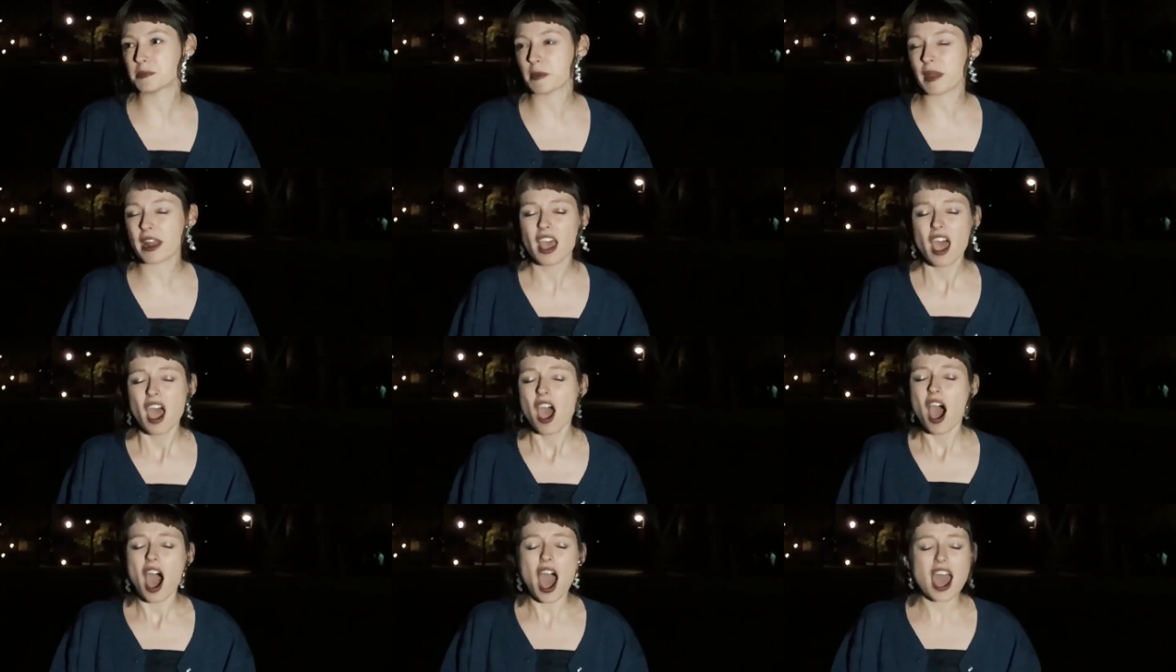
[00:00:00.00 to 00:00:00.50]
But
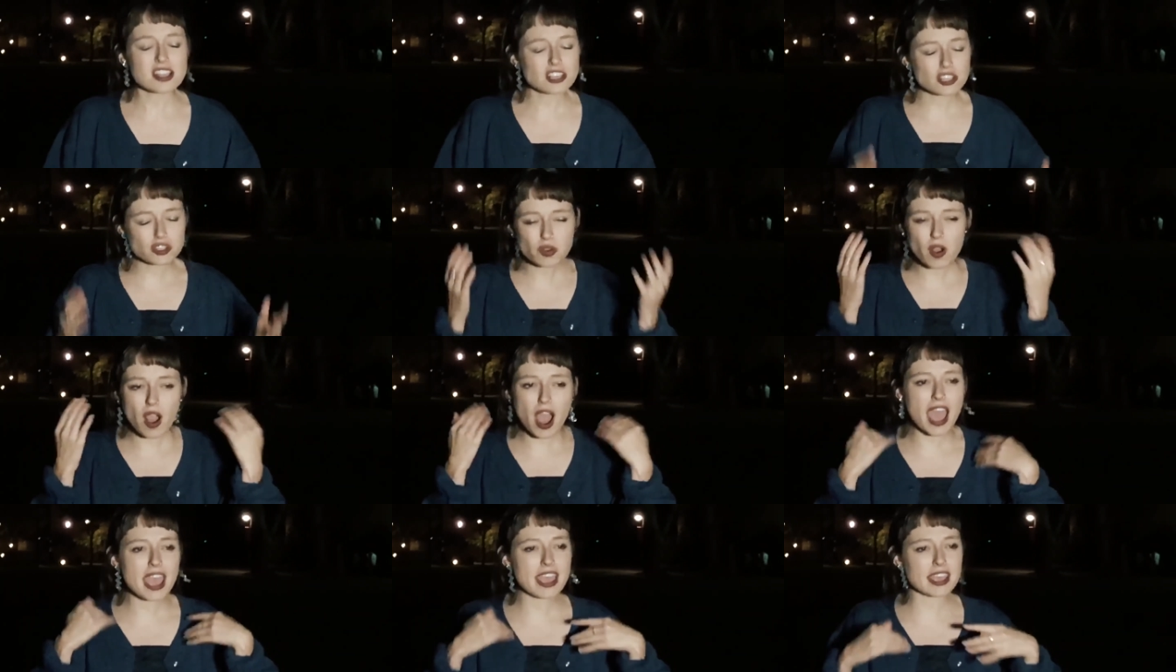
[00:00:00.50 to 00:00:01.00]
I
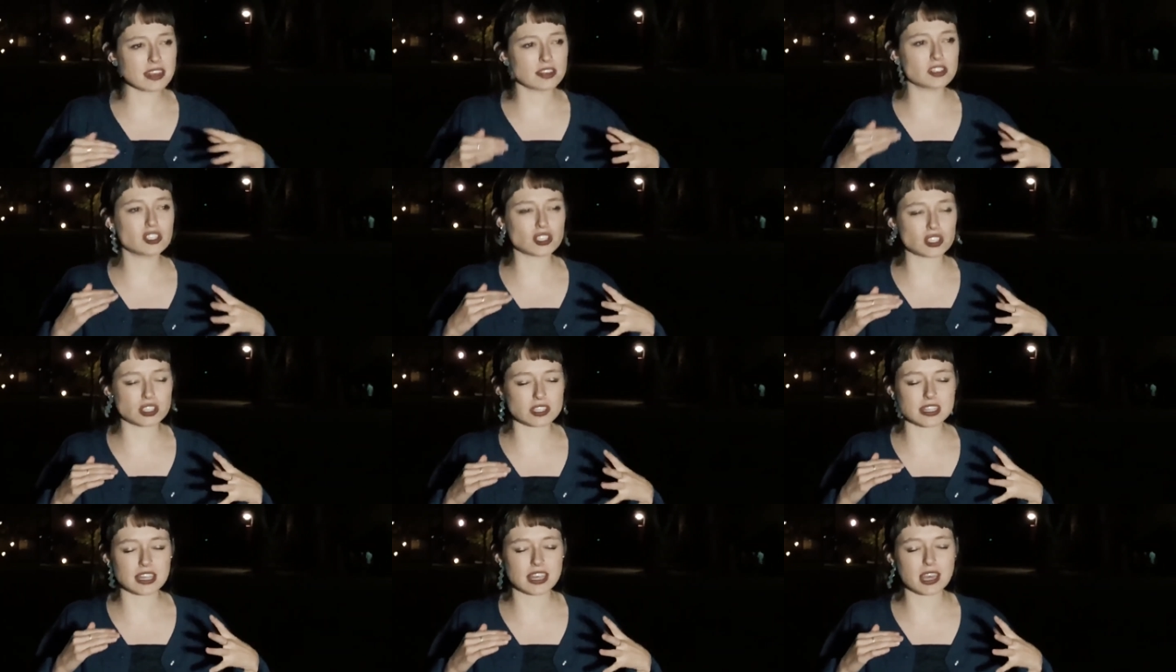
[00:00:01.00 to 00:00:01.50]
try and
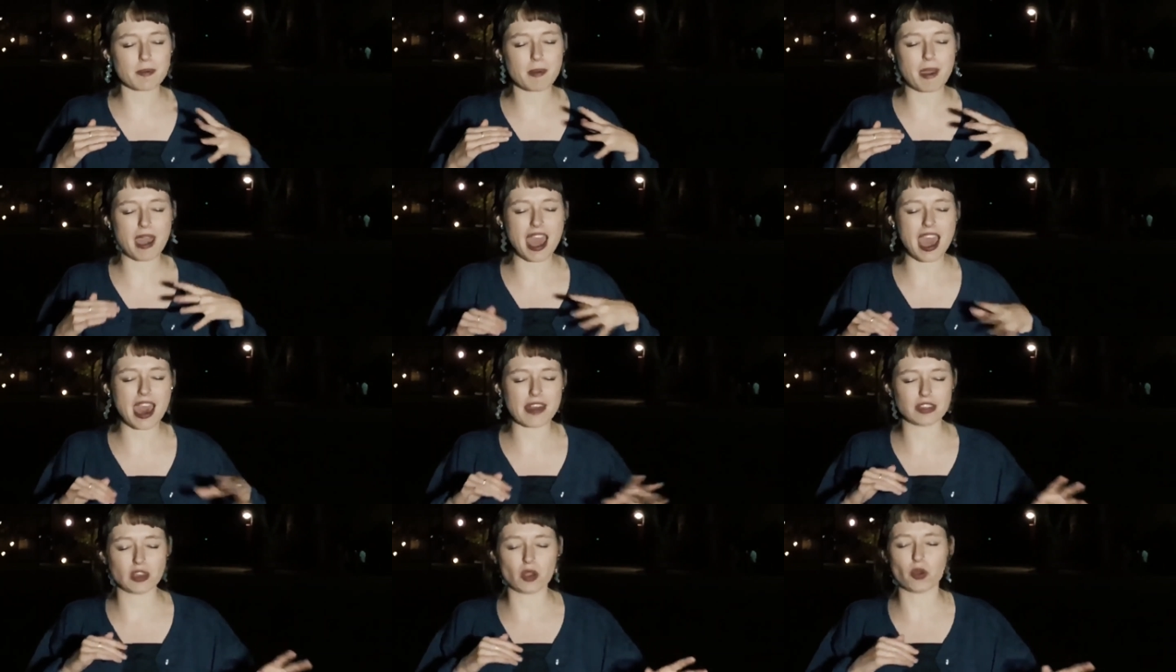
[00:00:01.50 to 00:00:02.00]
just think about
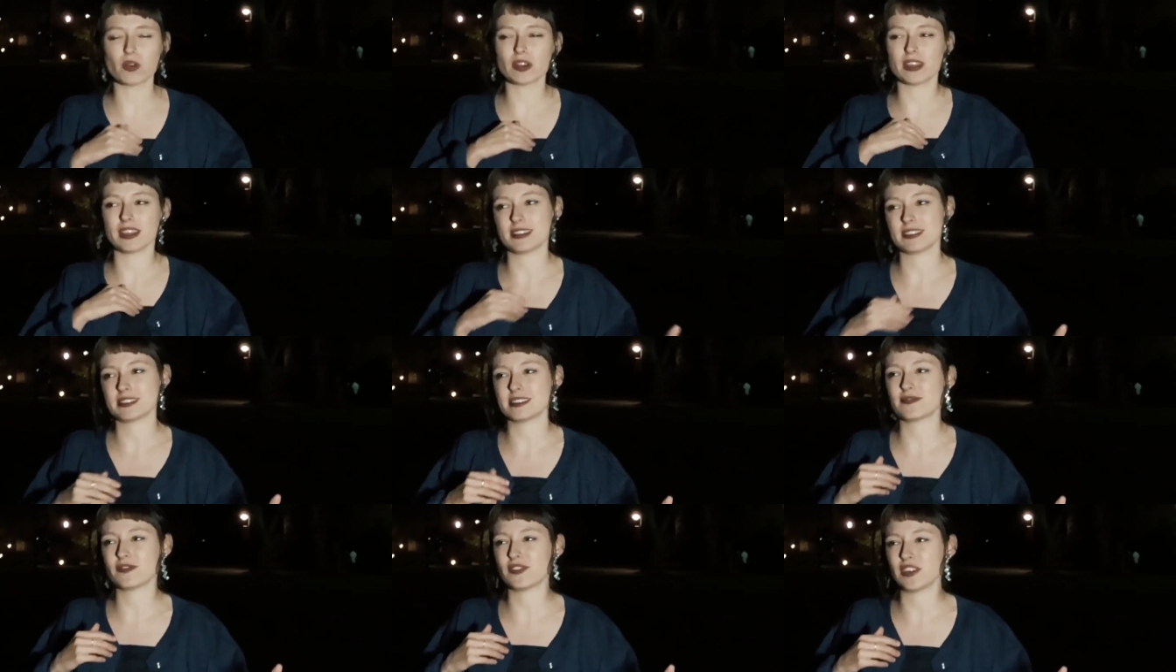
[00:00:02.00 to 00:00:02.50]
how the
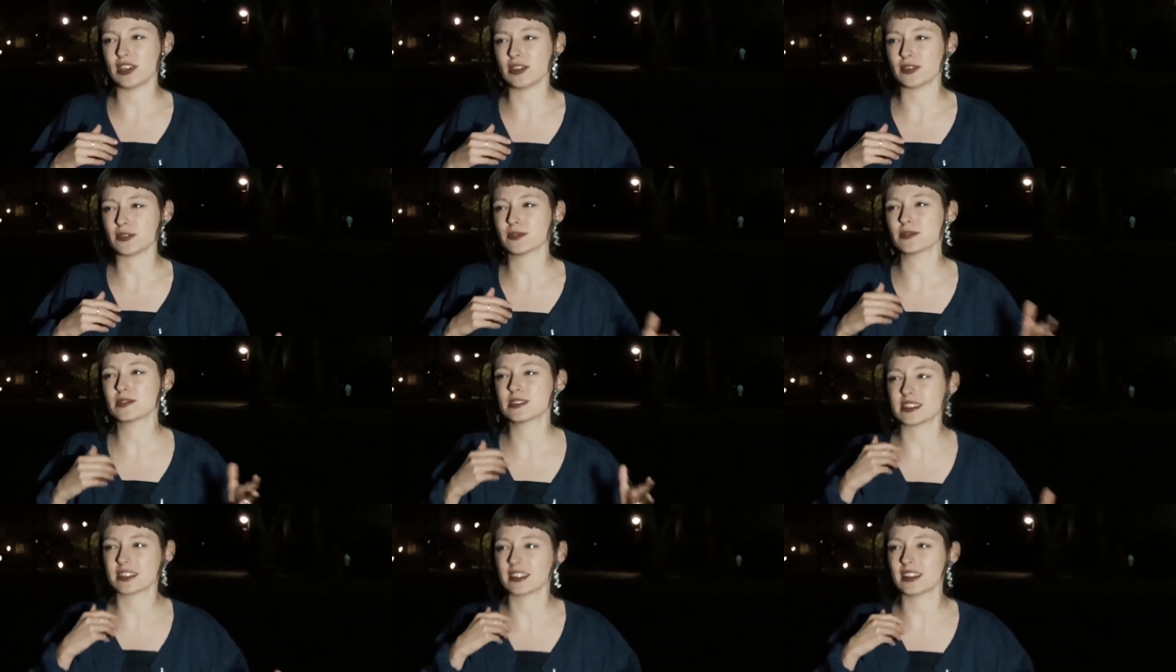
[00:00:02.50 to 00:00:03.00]
audience
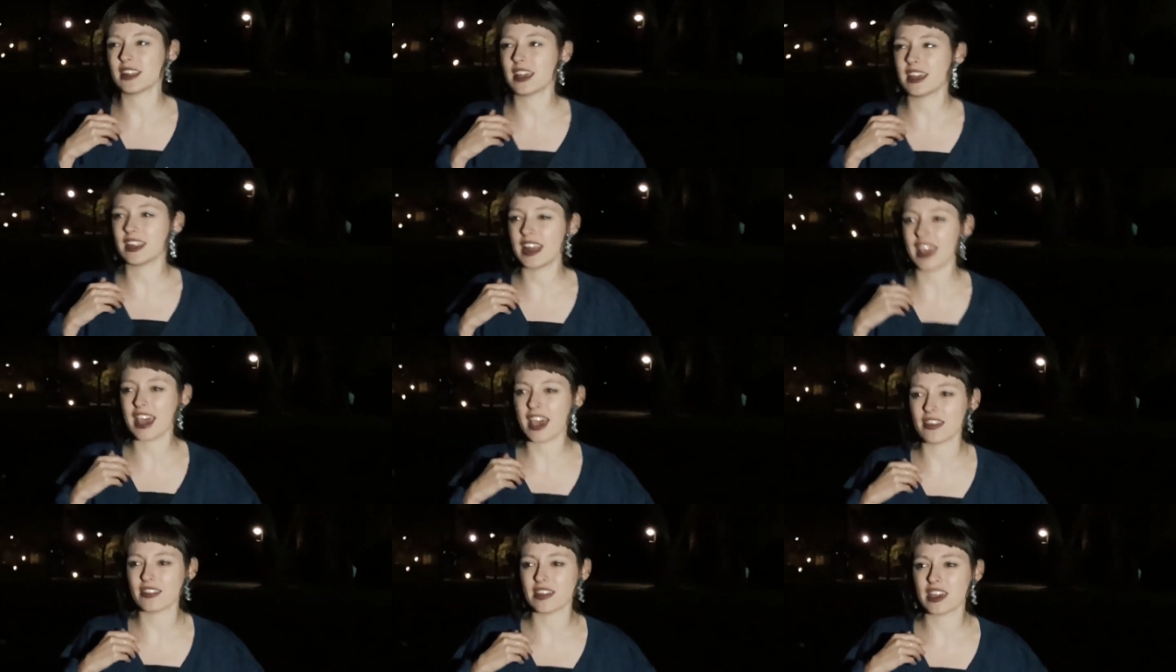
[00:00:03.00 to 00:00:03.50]
feels
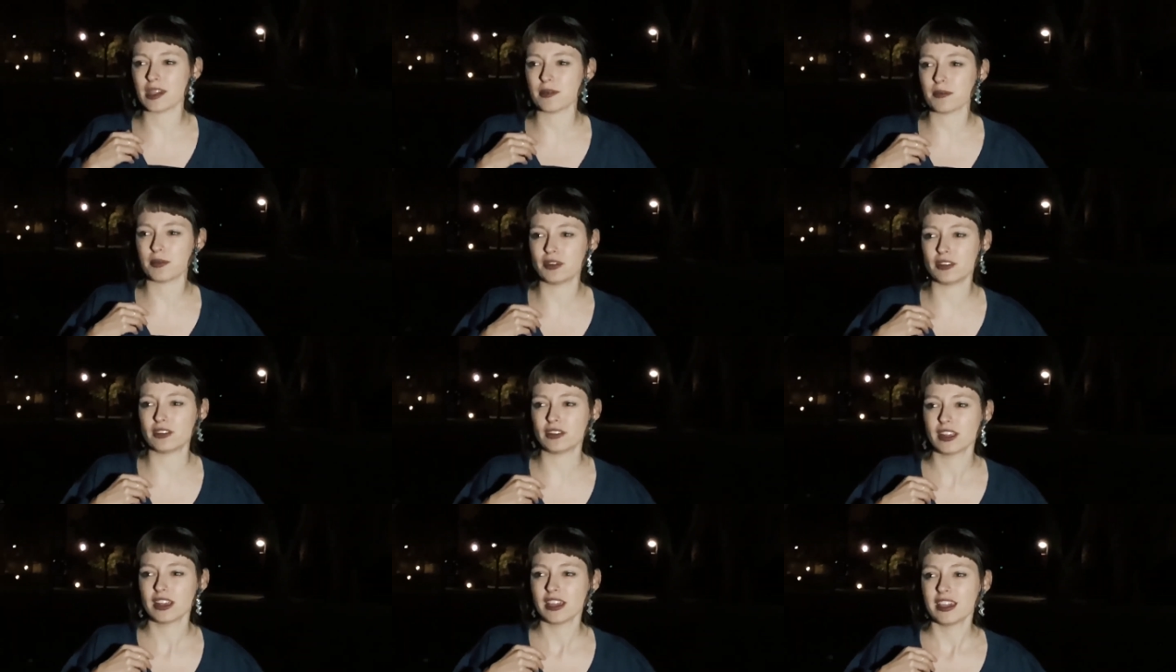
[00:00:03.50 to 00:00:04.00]
and how they
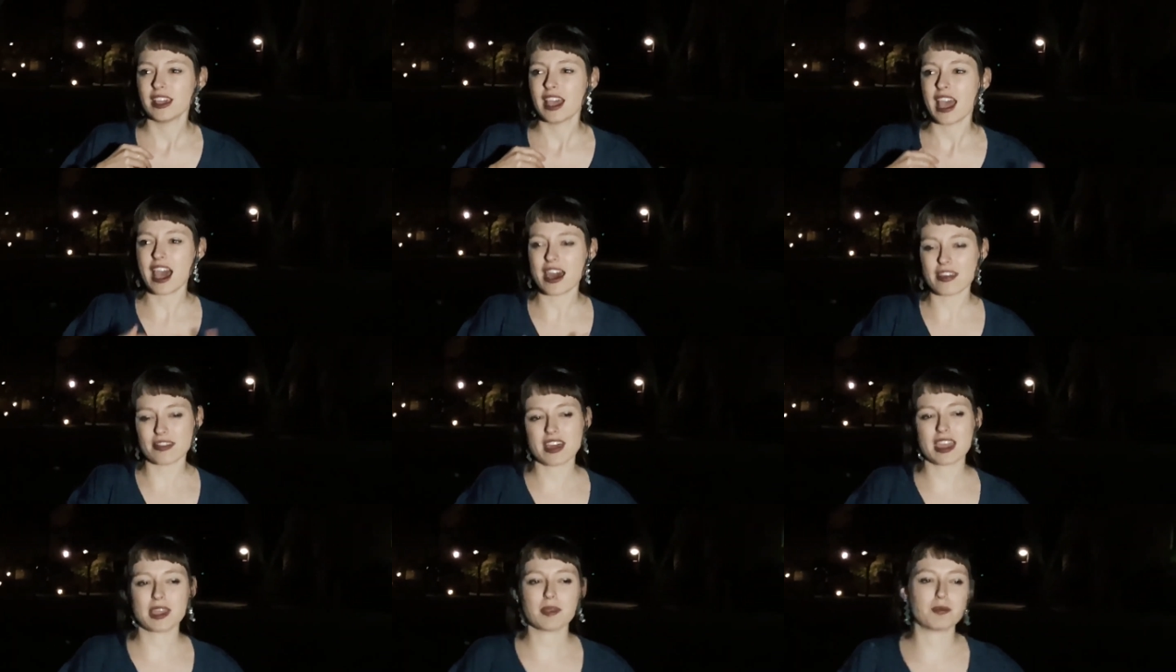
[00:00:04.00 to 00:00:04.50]

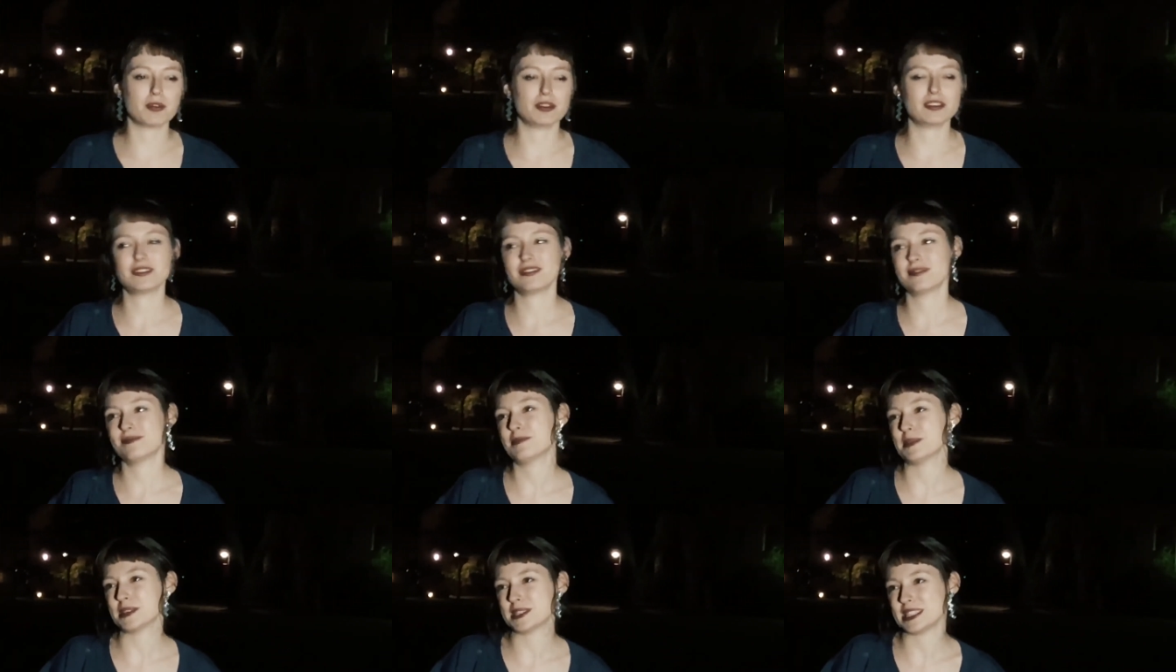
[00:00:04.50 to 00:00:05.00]
would
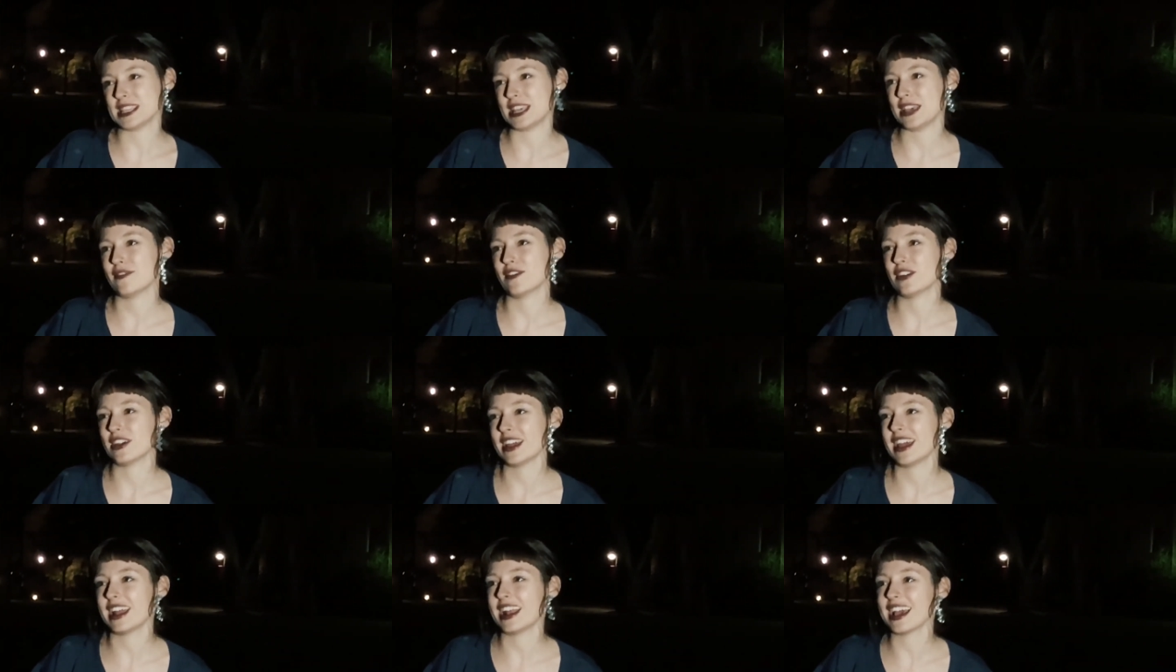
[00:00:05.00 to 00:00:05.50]
perceive
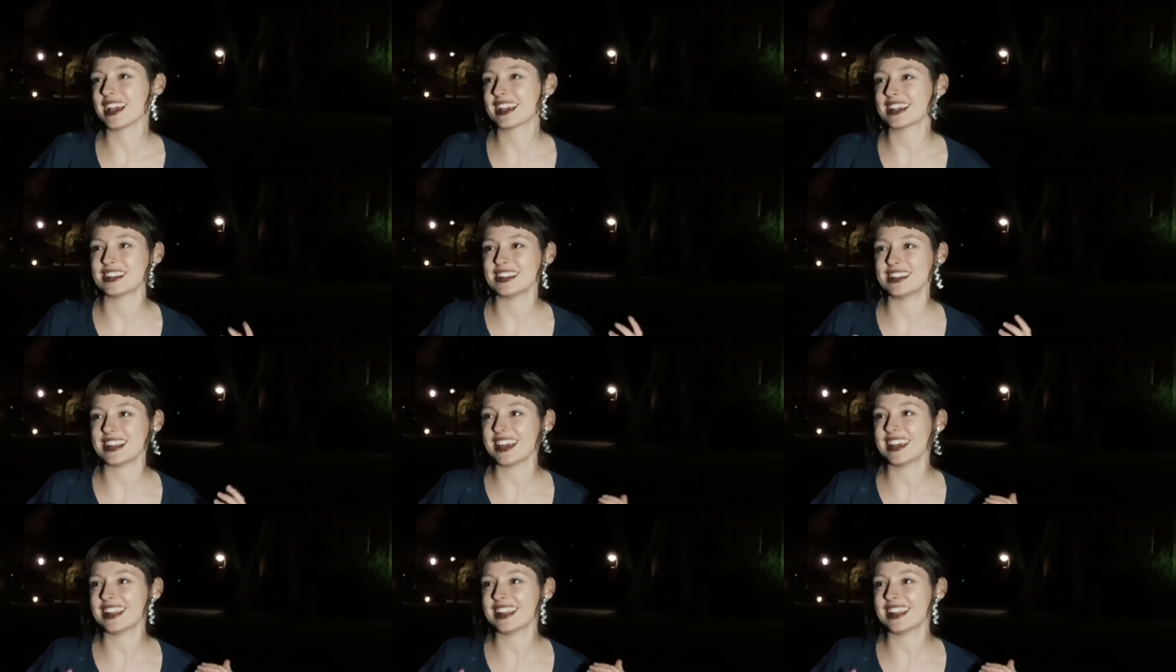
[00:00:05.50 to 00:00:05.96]
it, and I can